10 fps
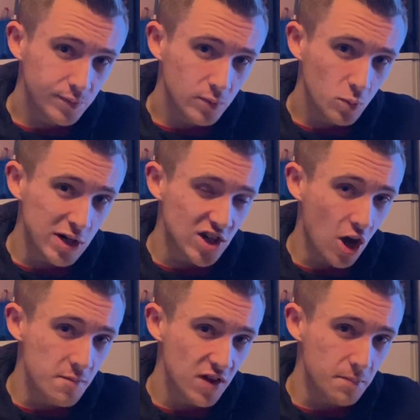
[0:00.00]
We
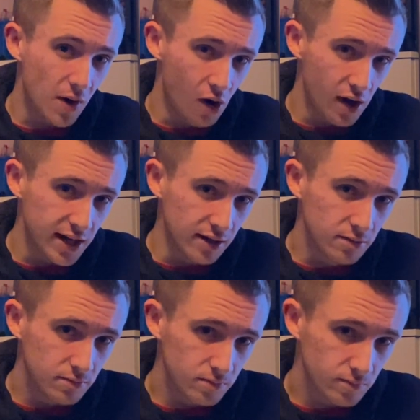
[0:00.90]
times it by
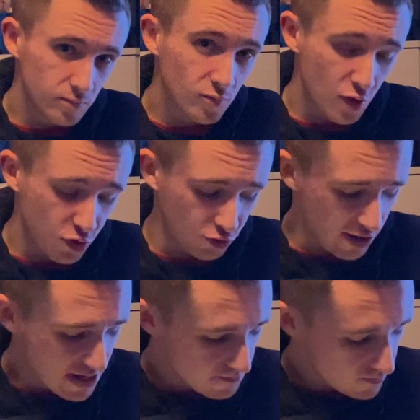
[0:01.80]
3.